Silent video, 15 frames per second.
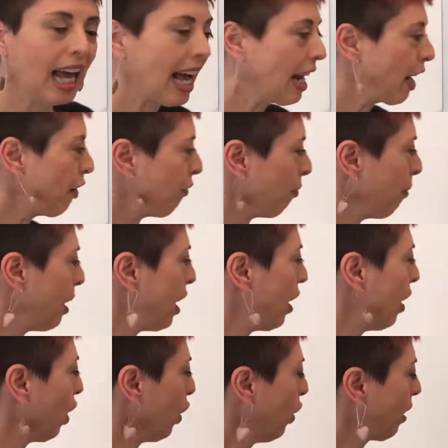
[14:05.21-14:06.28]
And if
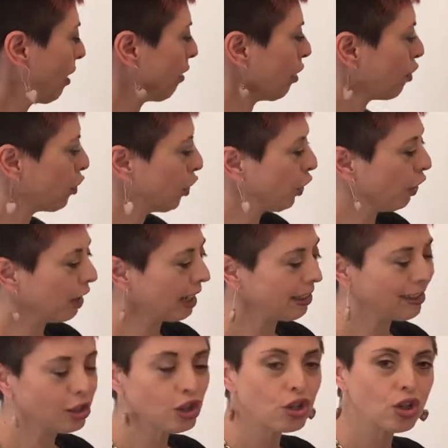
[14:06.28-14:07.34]
we look at the journey,
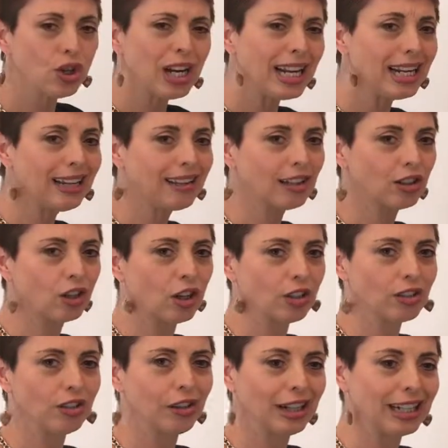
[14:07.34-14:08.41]
the trigger that
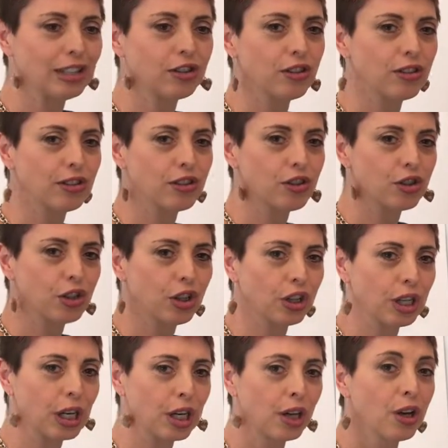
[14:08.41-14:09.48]
got her into this
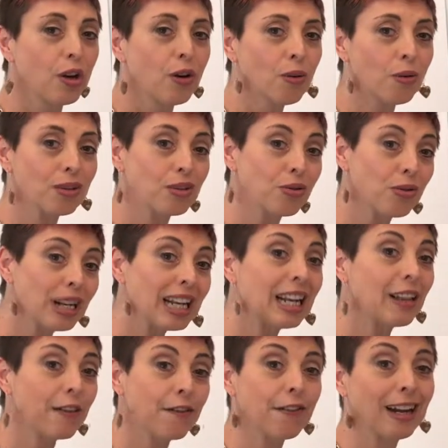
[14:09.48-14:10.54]
journey was
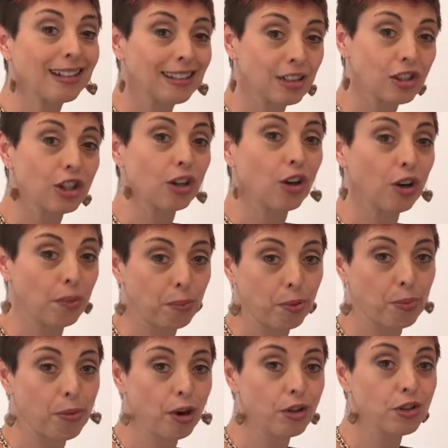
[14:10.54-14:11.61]
really the fact that she got a
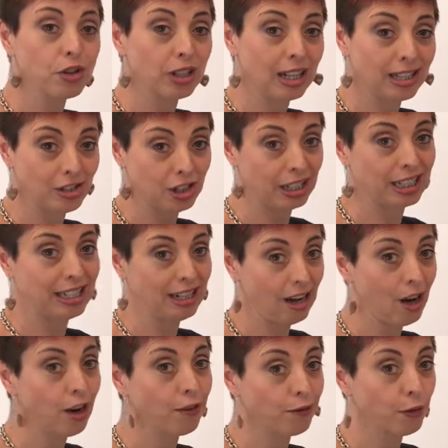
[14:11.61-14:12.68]
promotion and she can
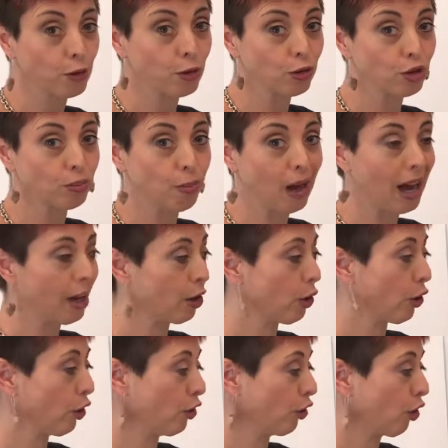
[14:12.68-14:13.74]
now afford to buy
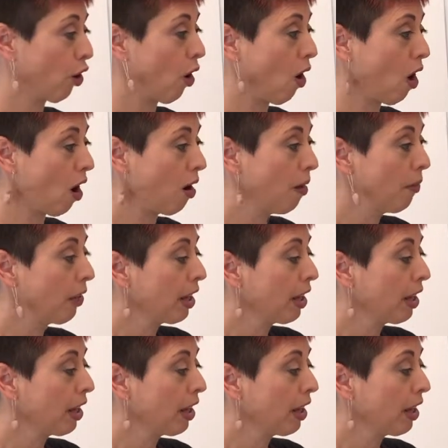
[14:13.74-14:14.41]
her own car.